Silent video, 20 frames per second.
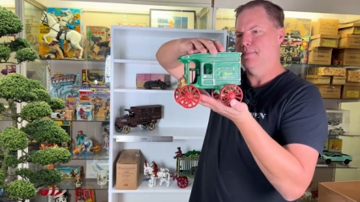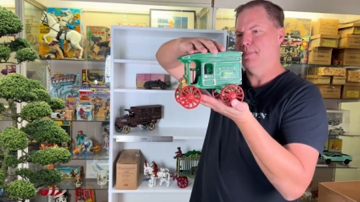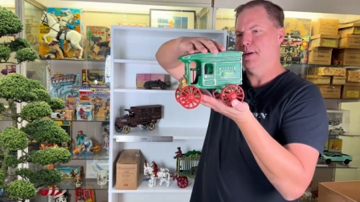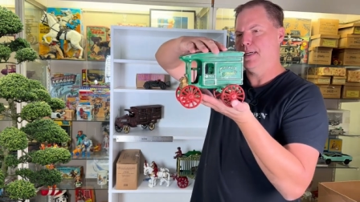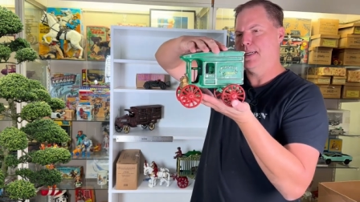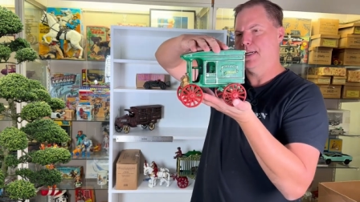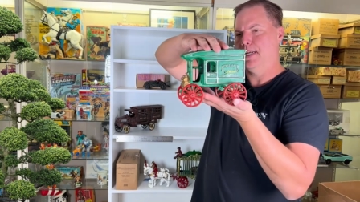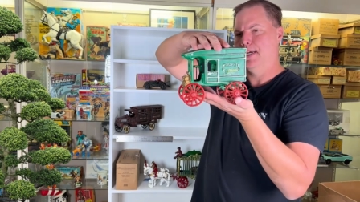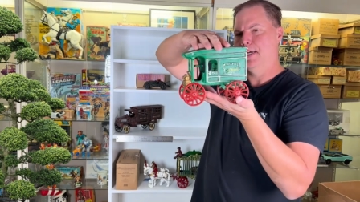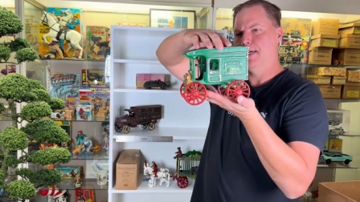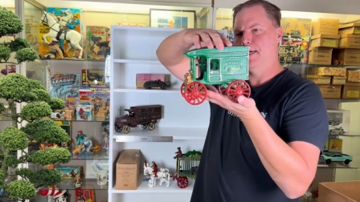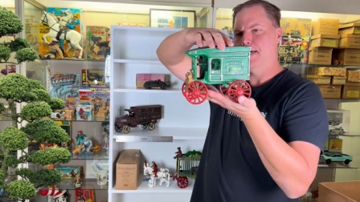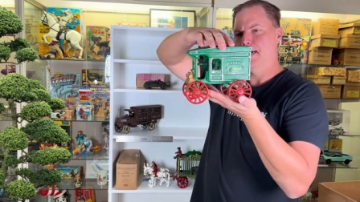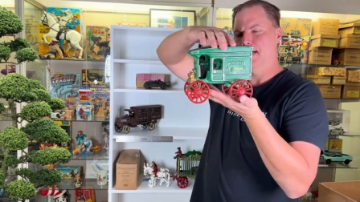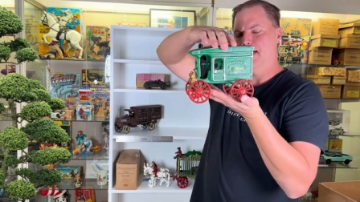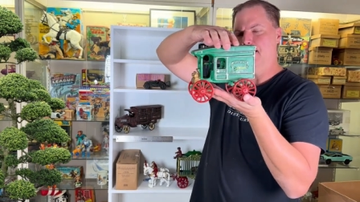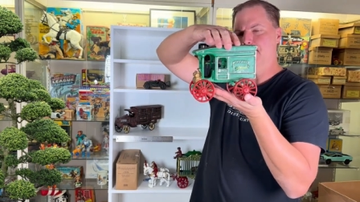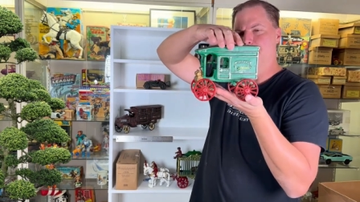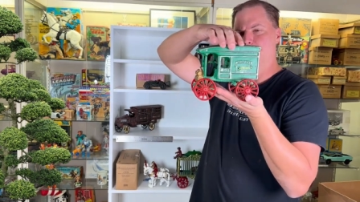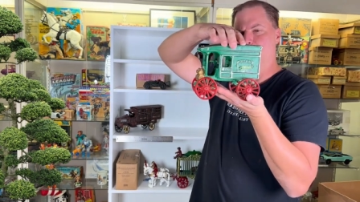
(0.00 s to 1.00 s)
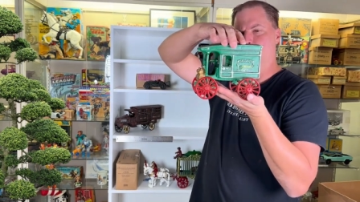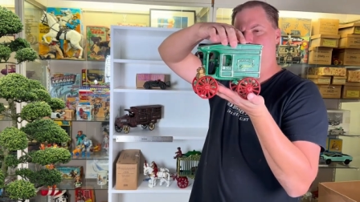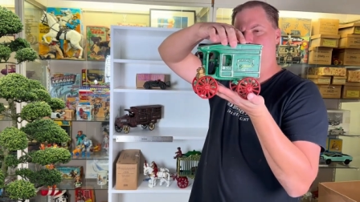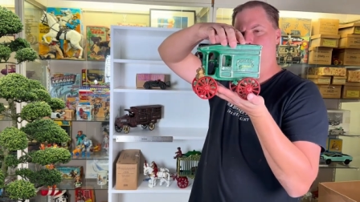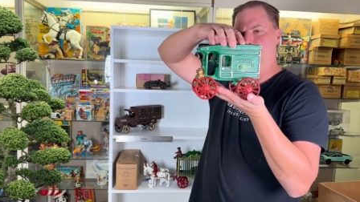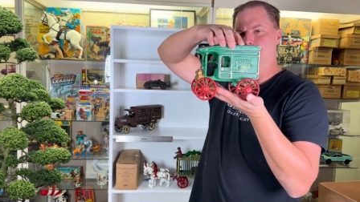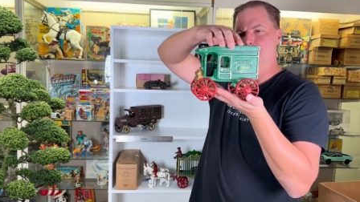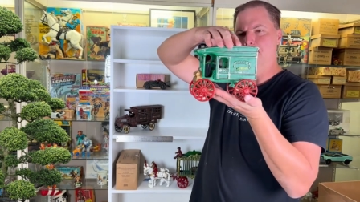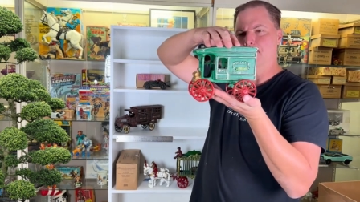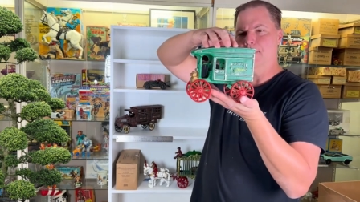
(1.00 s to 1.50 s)
But I still
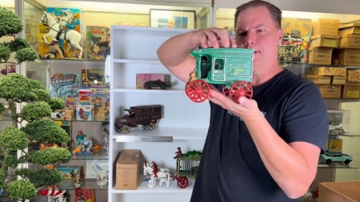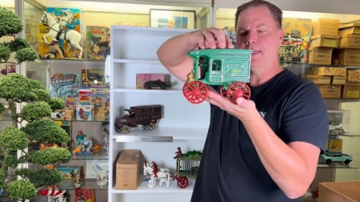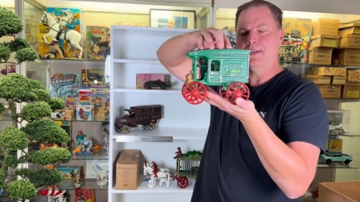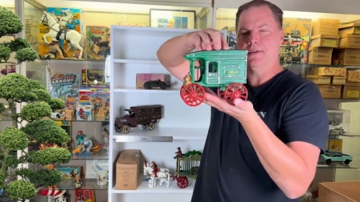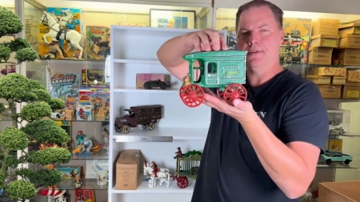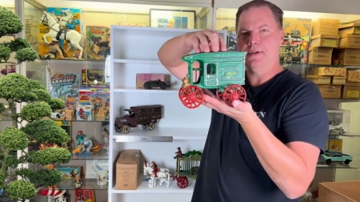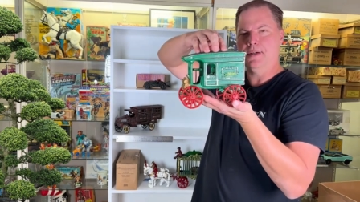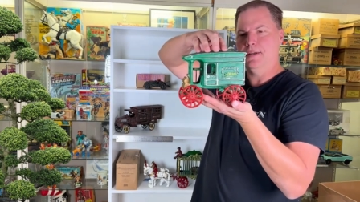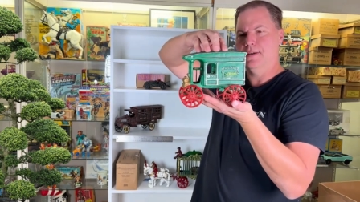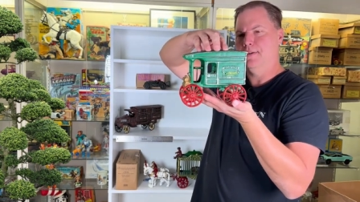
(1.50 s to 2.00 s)
think it's a great toy.